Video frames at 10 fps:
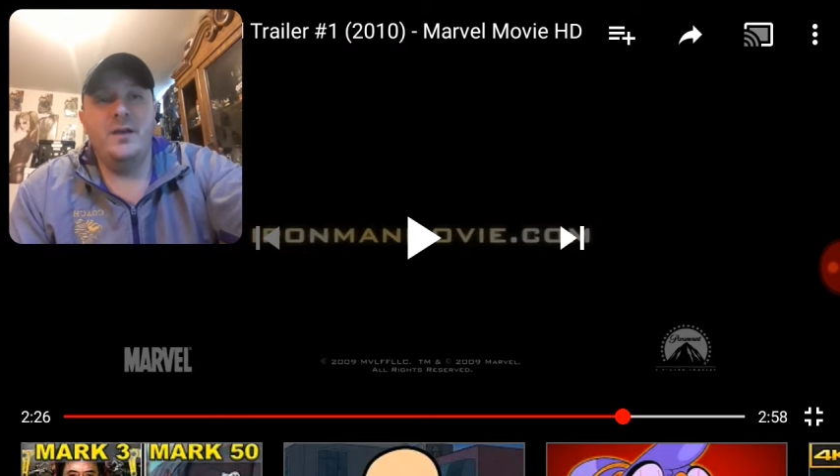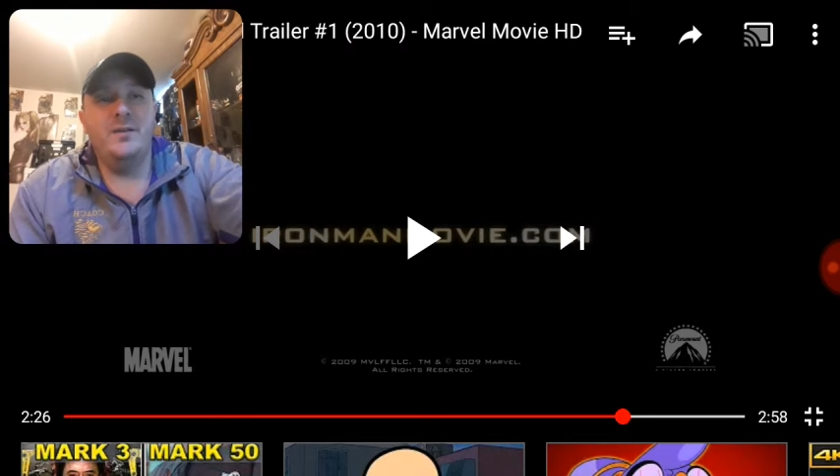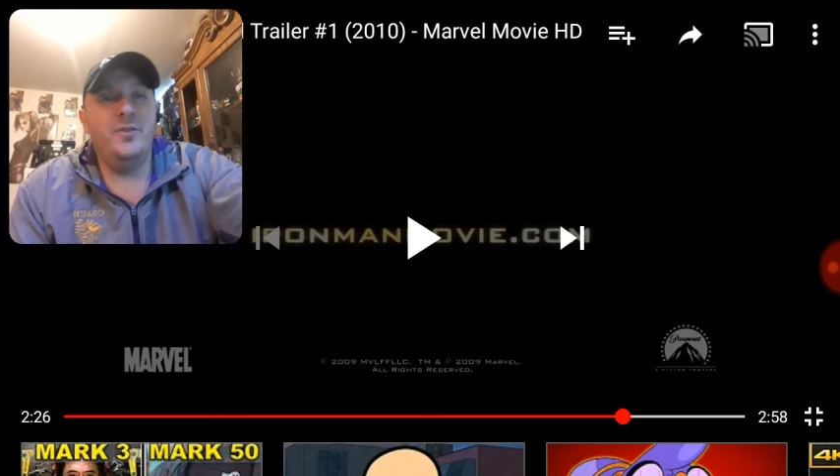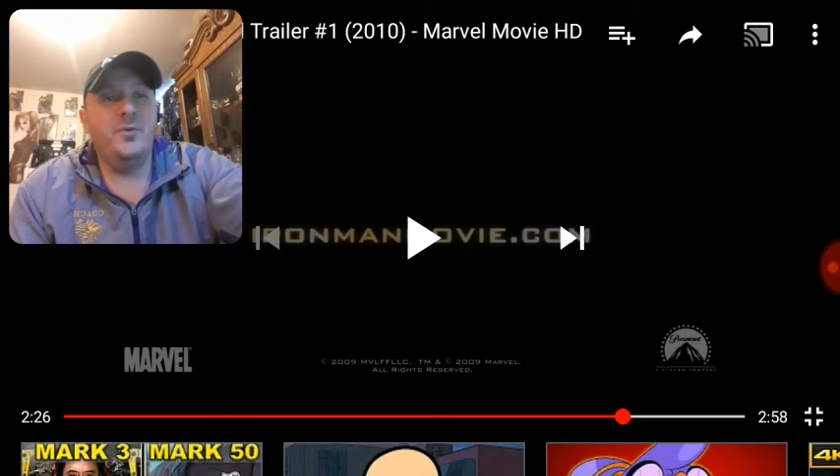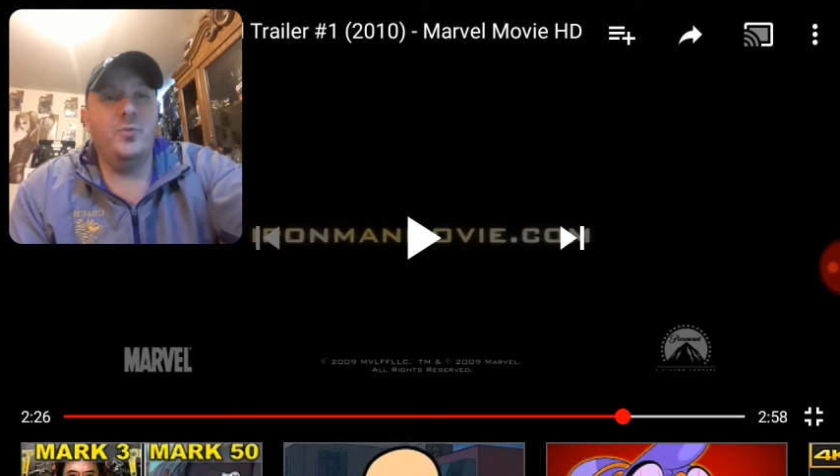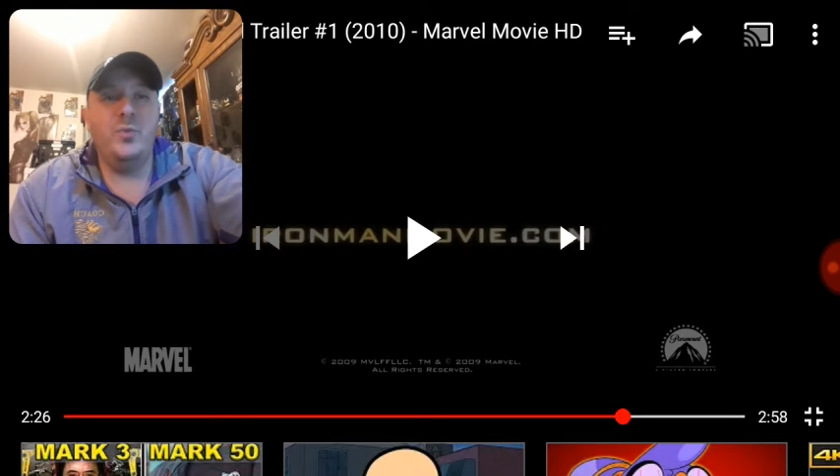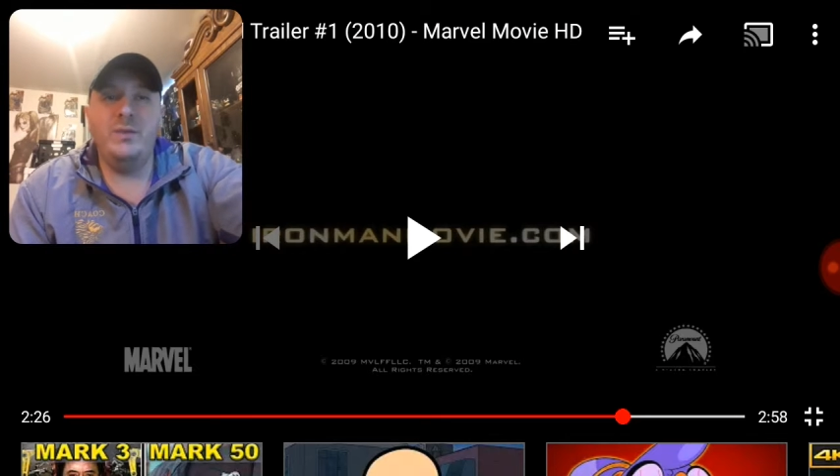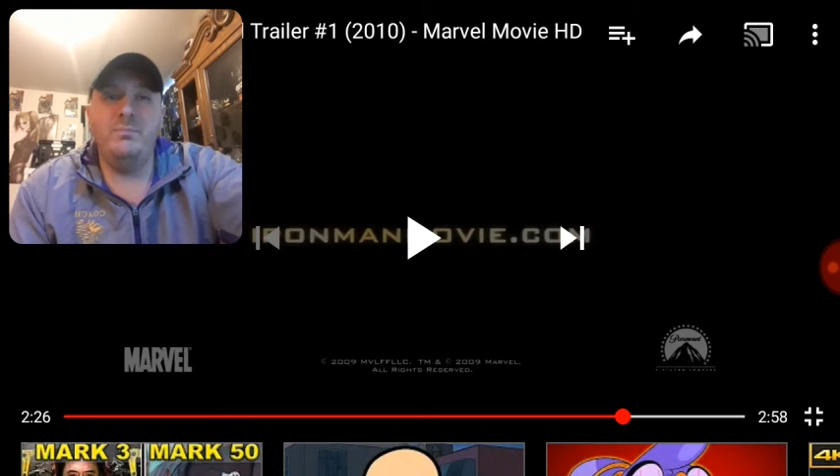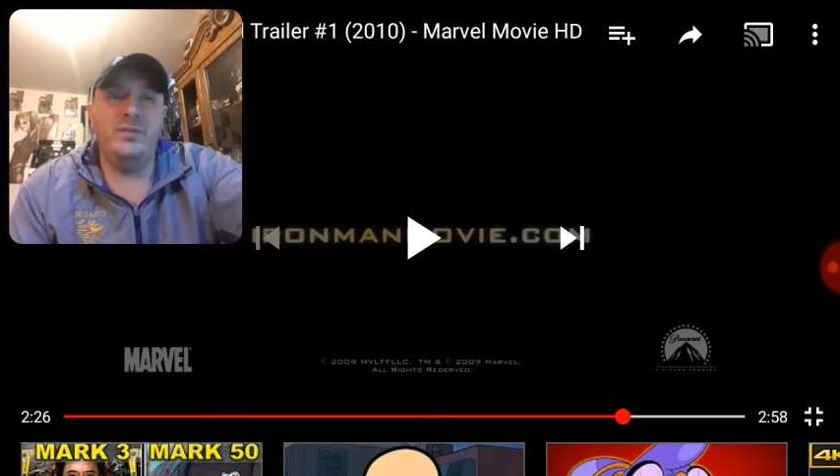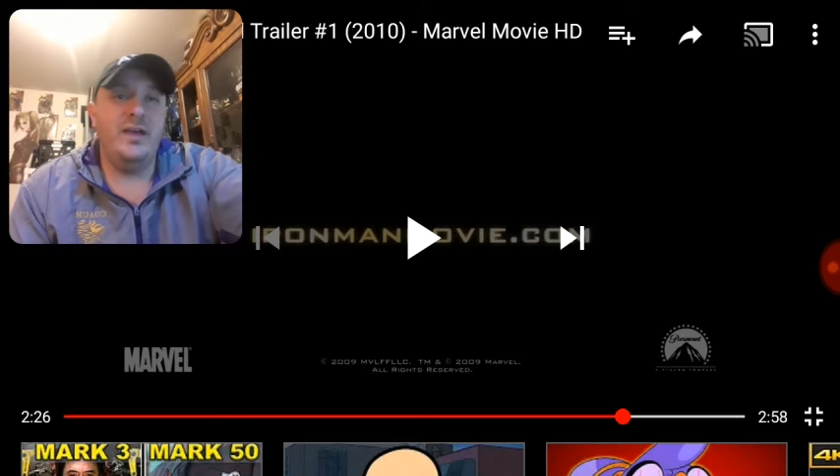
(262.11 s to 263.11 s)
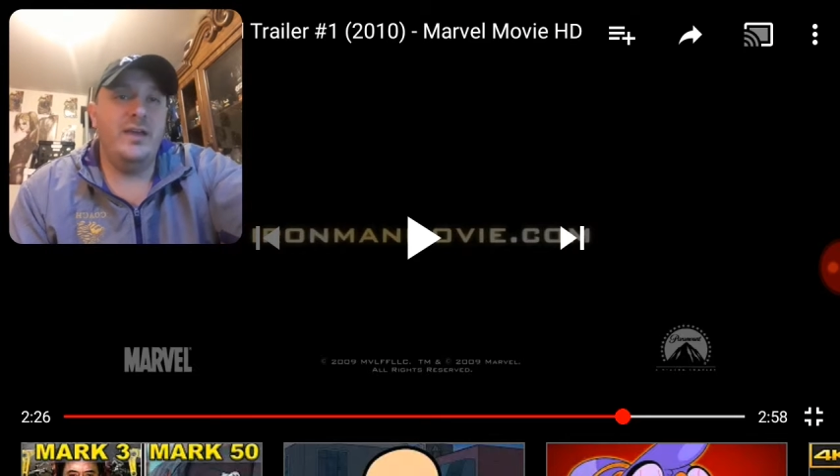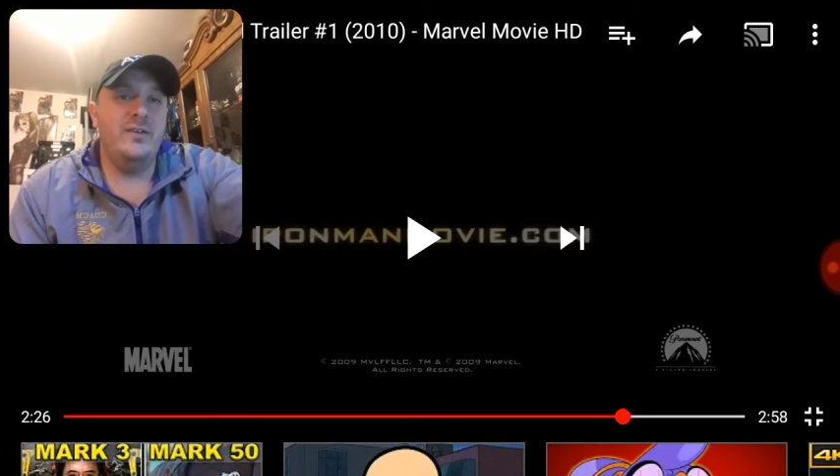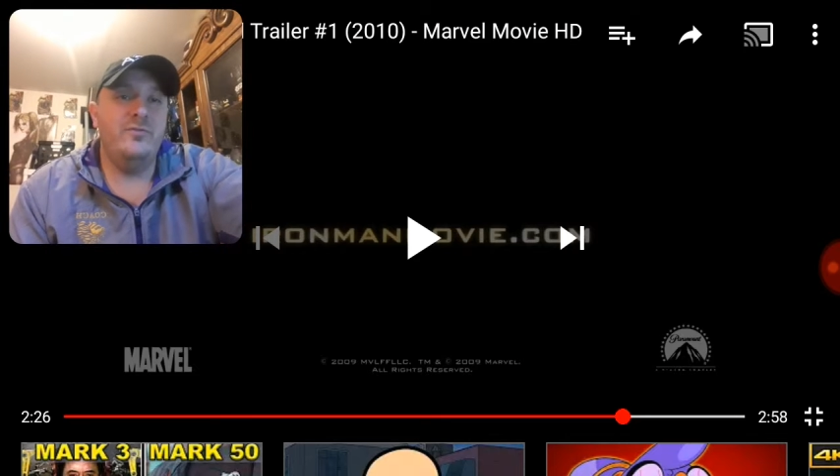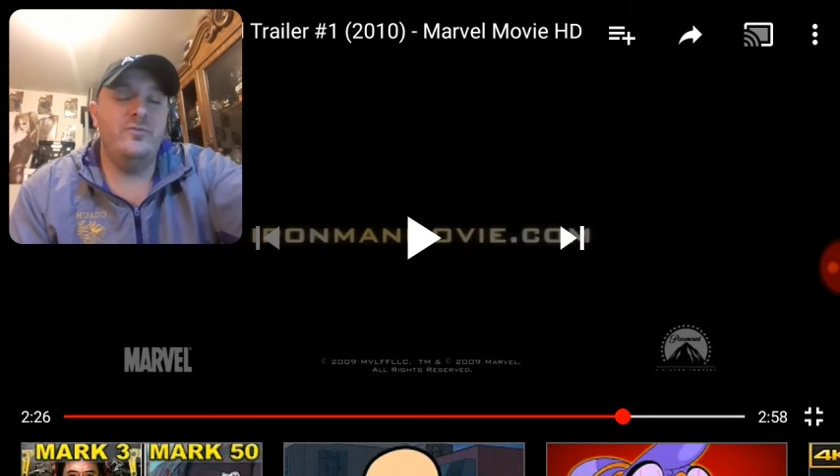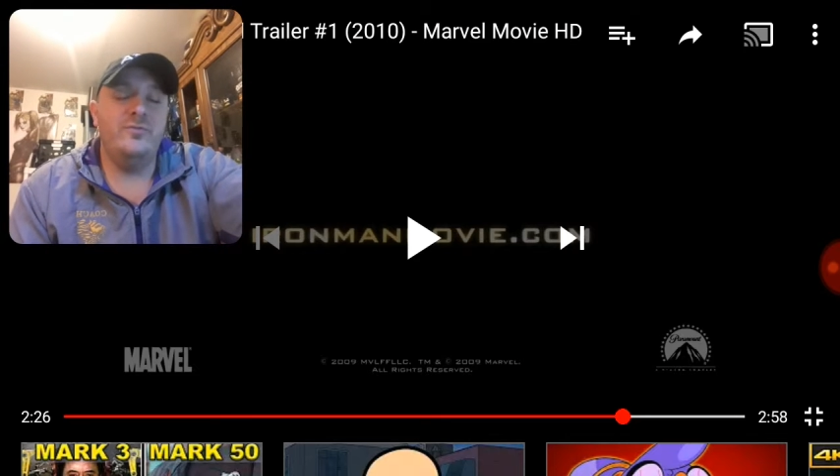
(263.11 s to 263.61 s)
another
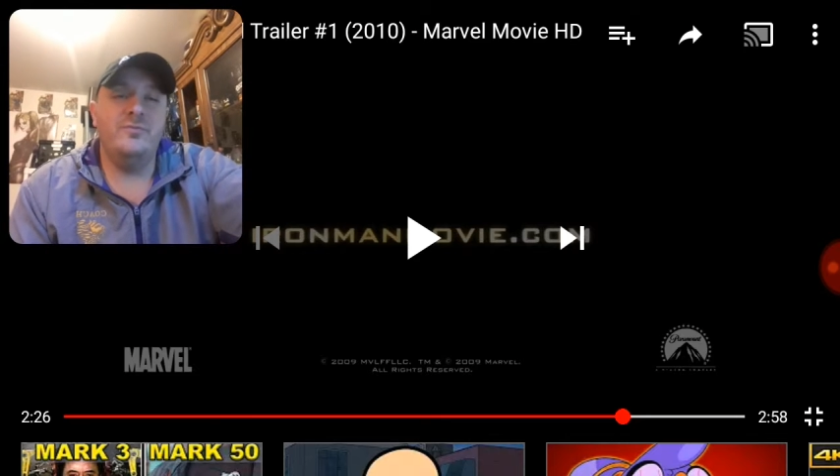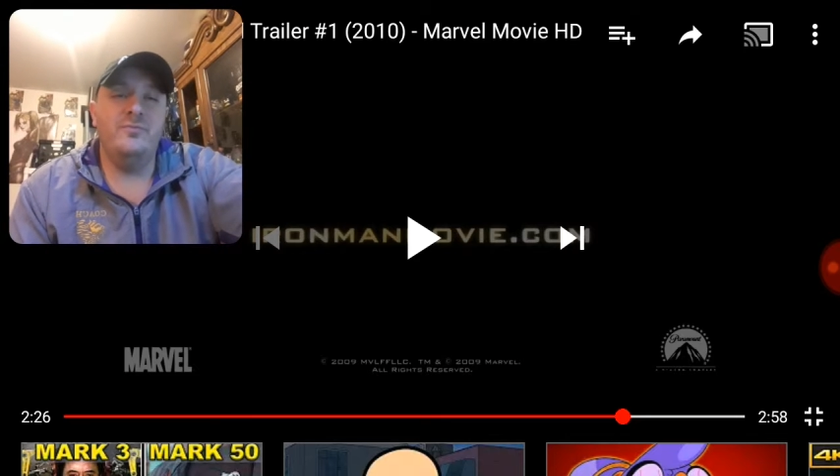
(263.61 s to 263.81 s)
replay of